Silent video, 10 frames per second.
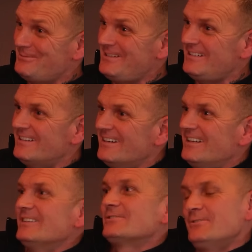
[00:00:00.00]
I mean? Mm.
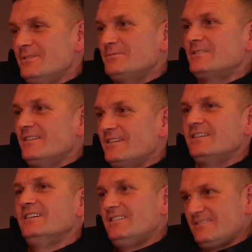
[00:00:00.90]
So I was
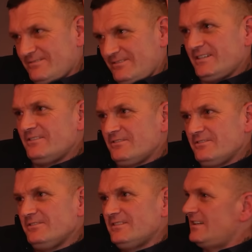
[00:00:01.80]
like, fair
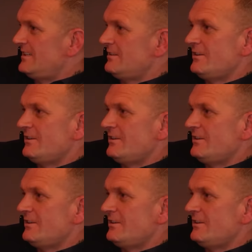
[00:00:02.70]
enough. And,